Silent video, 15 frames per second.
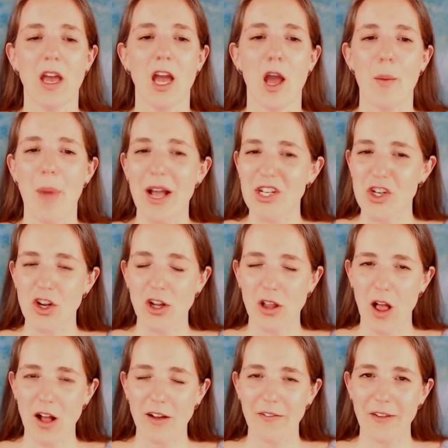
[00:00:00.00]
Imagine a
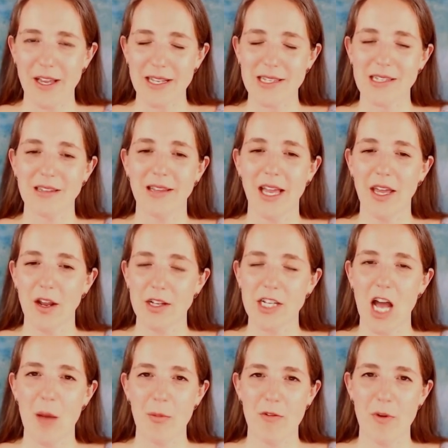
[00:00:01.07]
clock face laid on
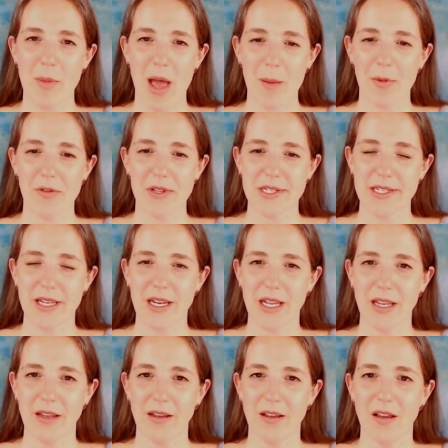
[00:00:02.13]
top of a map of the
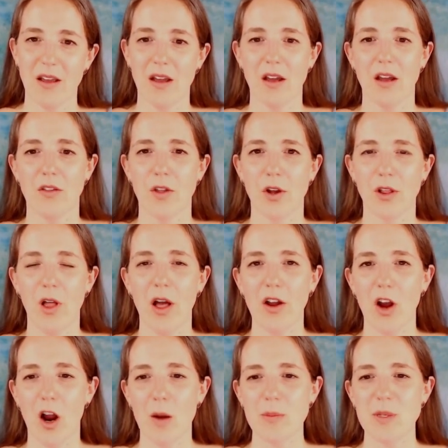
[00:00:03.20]
city. The clock
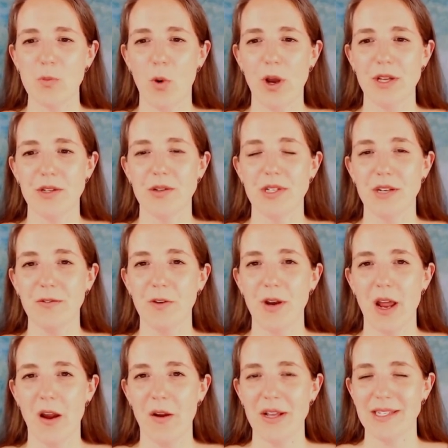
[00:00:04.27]
arms point to
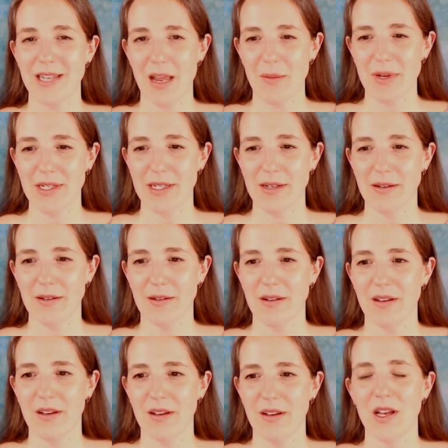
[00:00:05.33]
different areas in Edmonton.
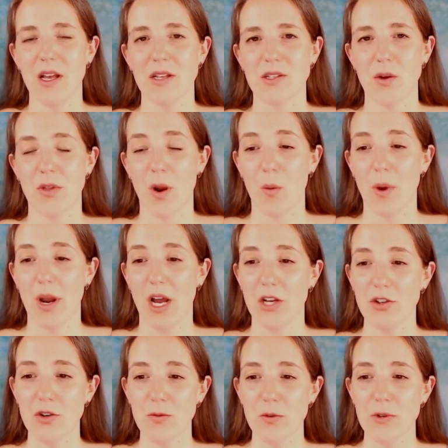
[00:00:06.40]
So their
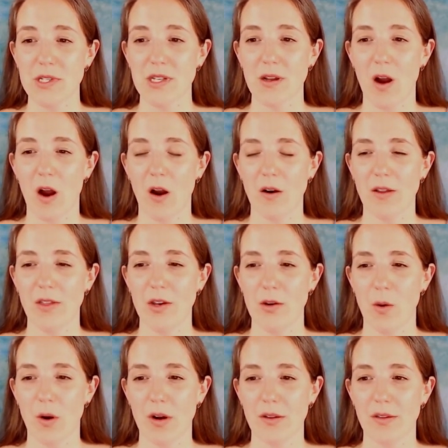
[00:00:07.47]
100 routes are in the
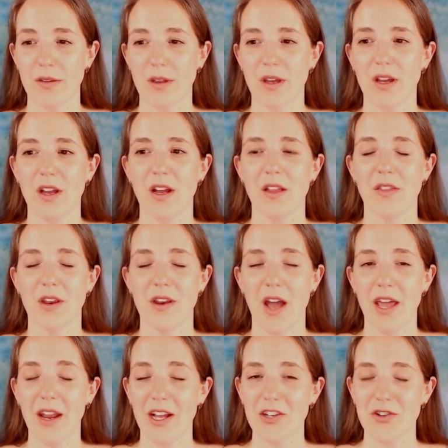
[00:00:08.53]
north, the
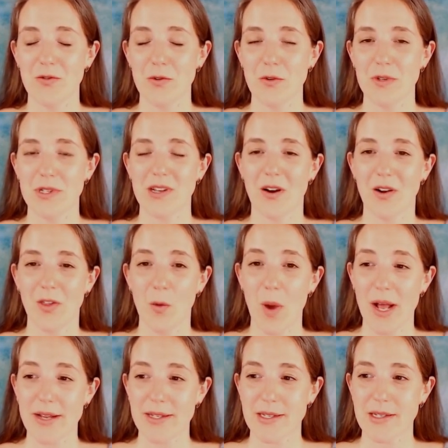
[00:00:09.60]
900 routes are in the
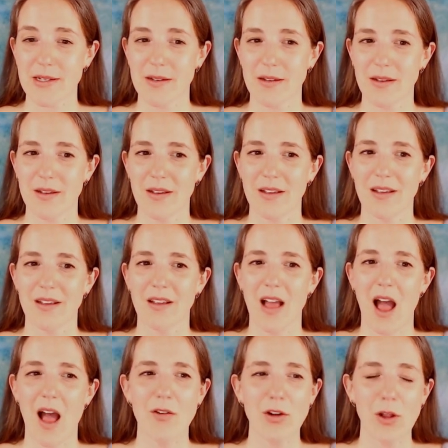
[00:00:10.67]
west.
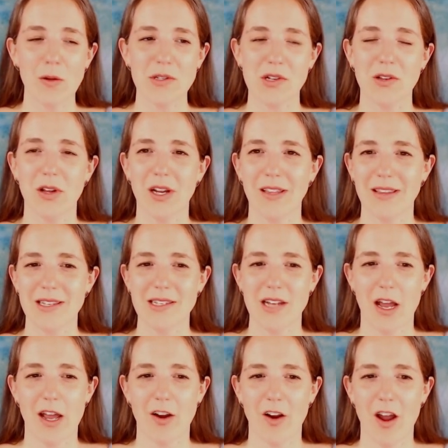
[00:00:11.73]
Have a closer look at this
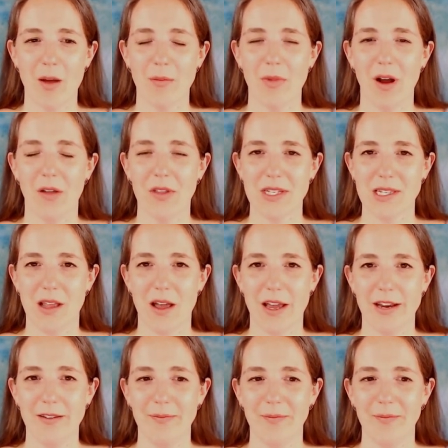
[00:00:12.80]
diagram on the slide.